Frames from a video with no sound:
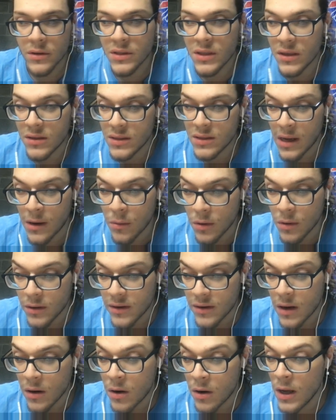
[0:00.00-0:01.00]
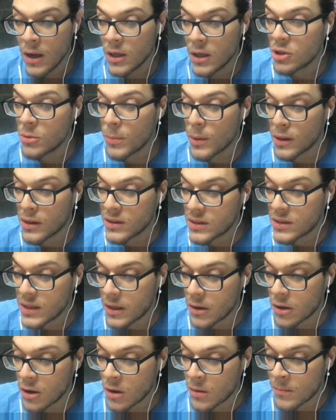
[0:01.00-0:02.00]
That has not worked out. Jamarcus
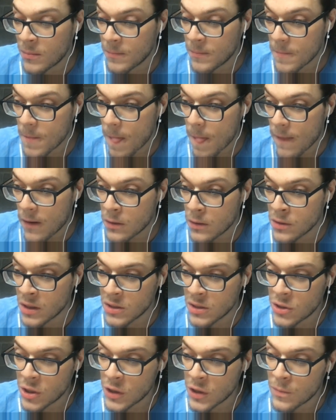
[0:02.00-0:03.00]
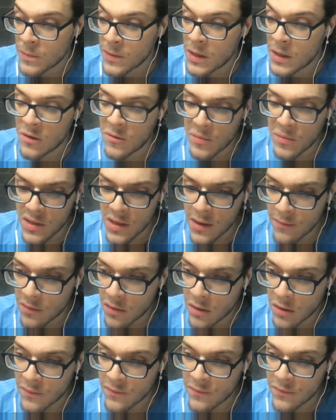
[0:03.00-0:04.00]
Ingram, nice chess piece, but
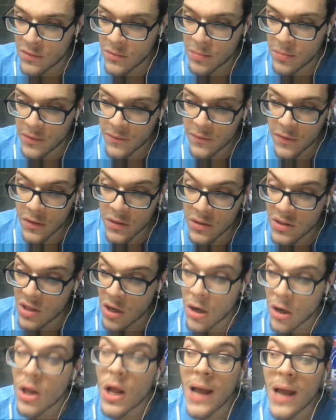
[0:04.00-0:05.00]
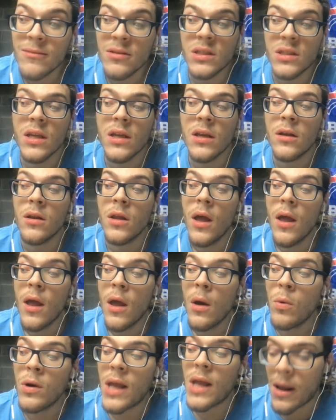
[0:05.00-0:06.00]
never a preferred starter, obviously. And
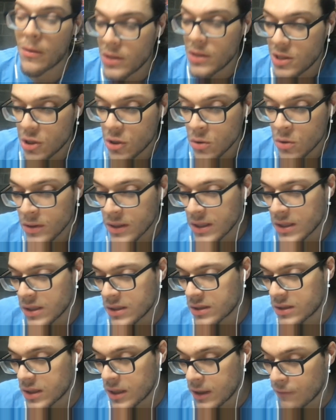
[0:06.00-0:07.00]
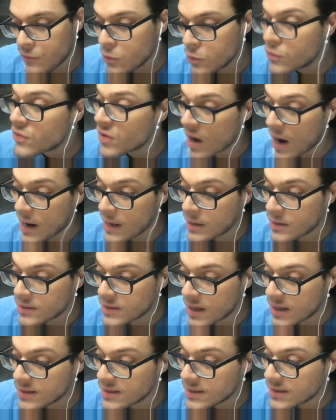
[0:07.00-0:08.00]
what I would do is, if you sign
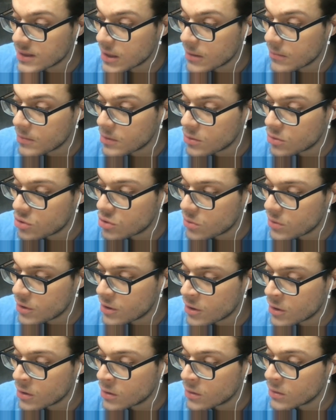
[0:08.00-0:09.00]
Asante Samuel Jr.,